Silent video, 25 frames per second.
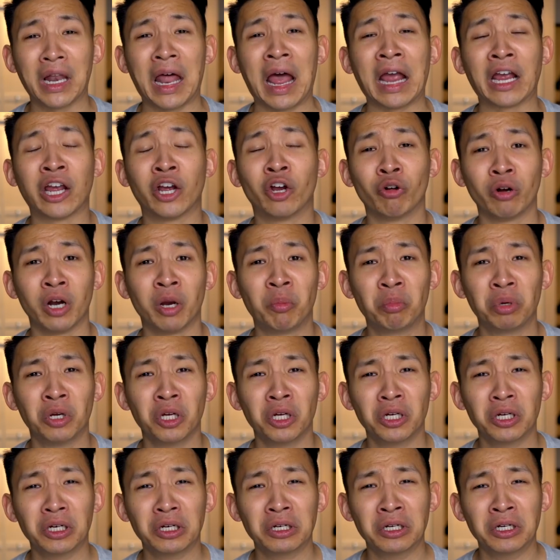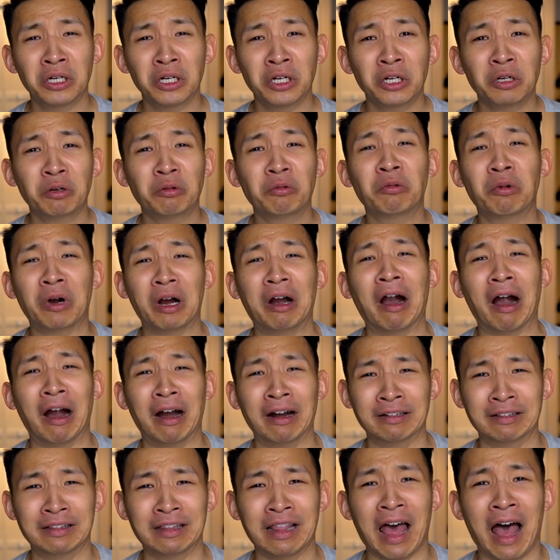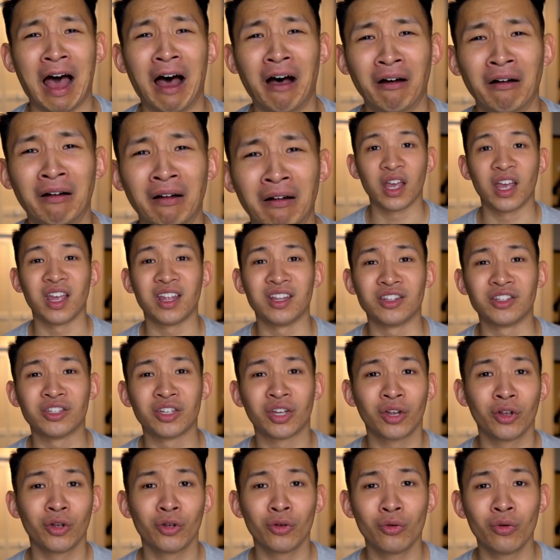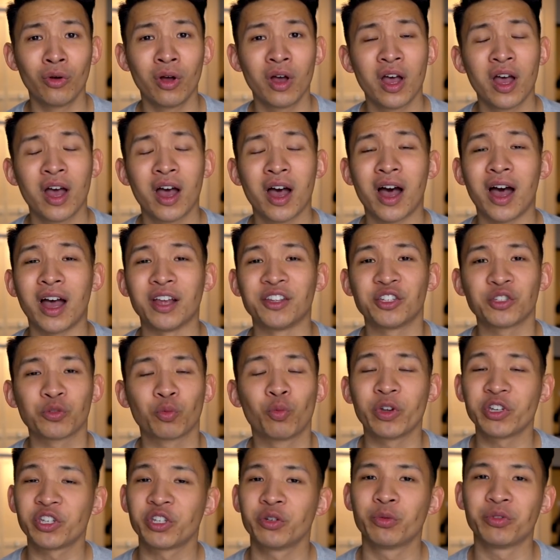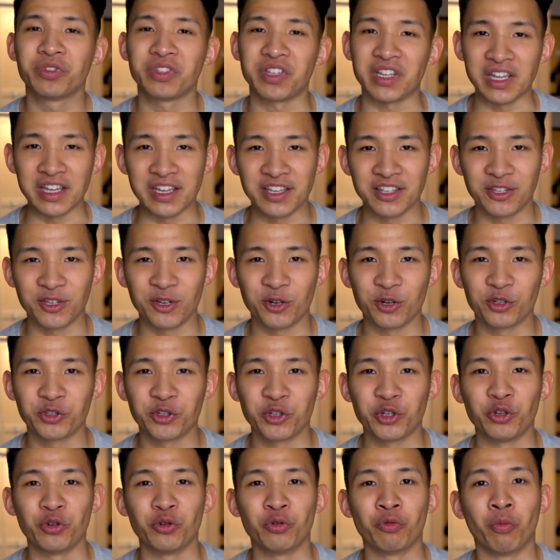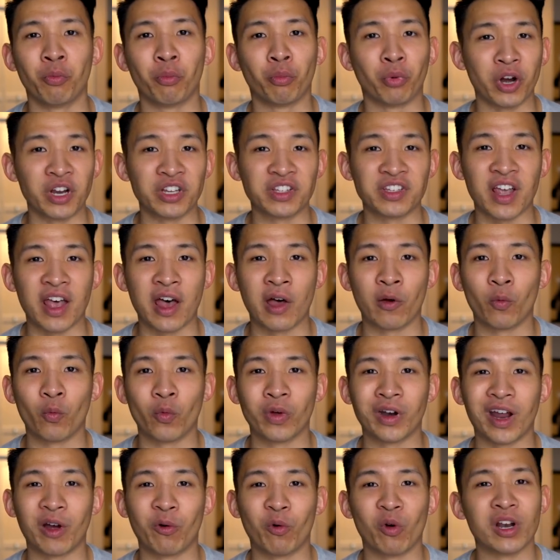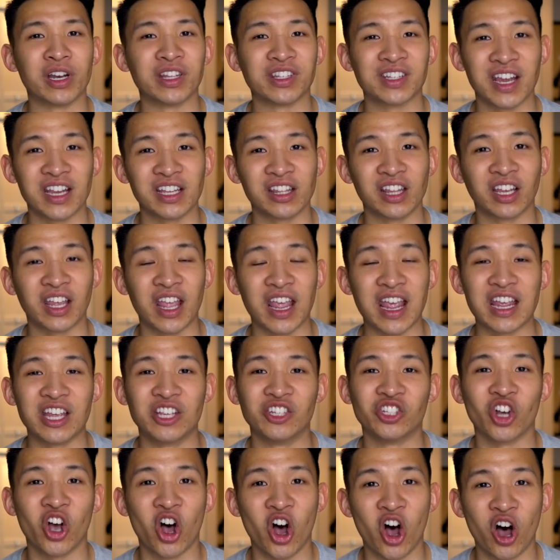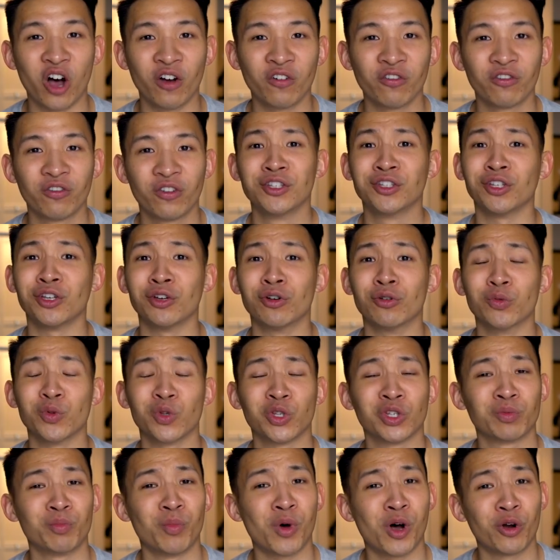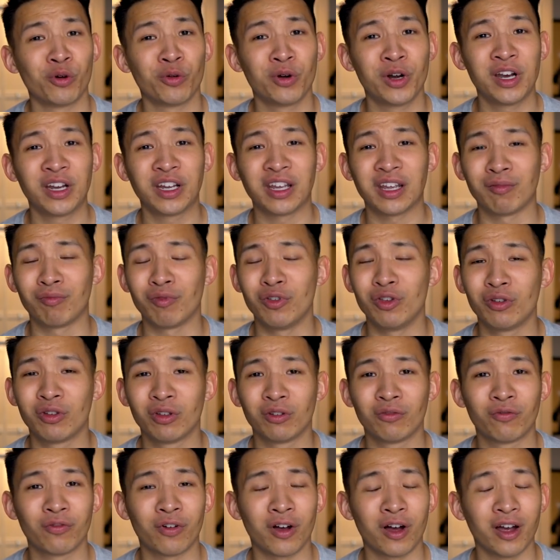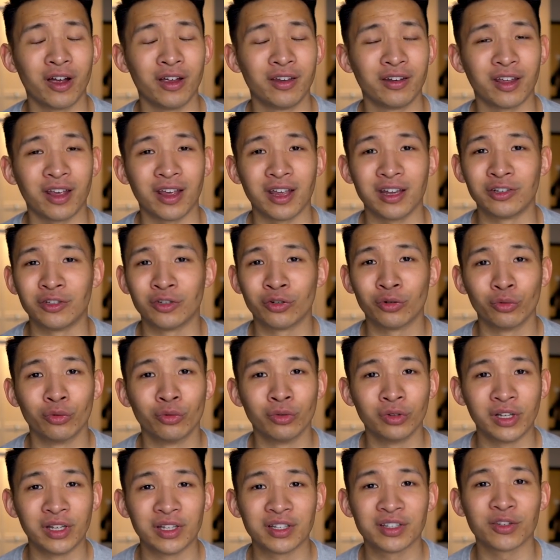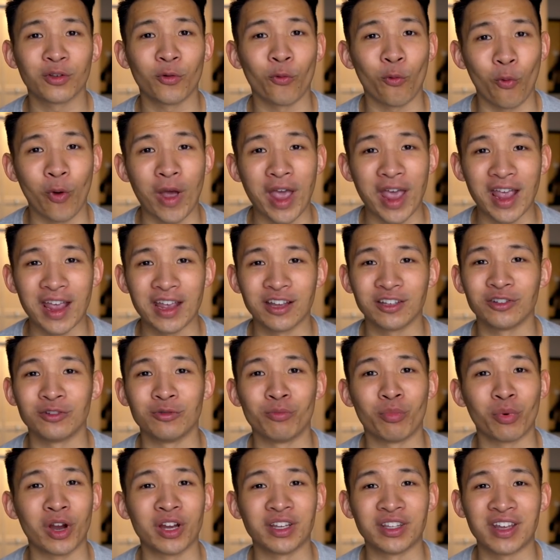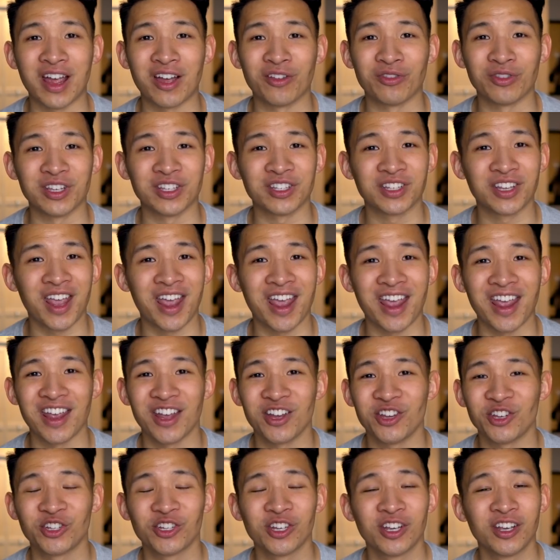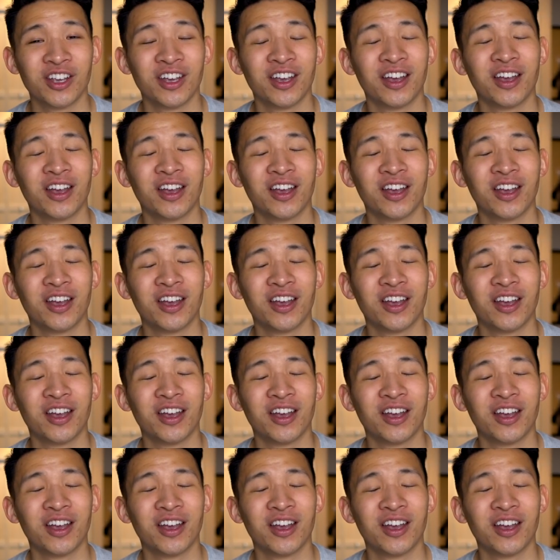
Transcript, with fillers: Black grip, where art thou? And two, I just wish it was easier to break down when I want to take the cage off. So SmallRig, if you could find a toolless way to break down this cage,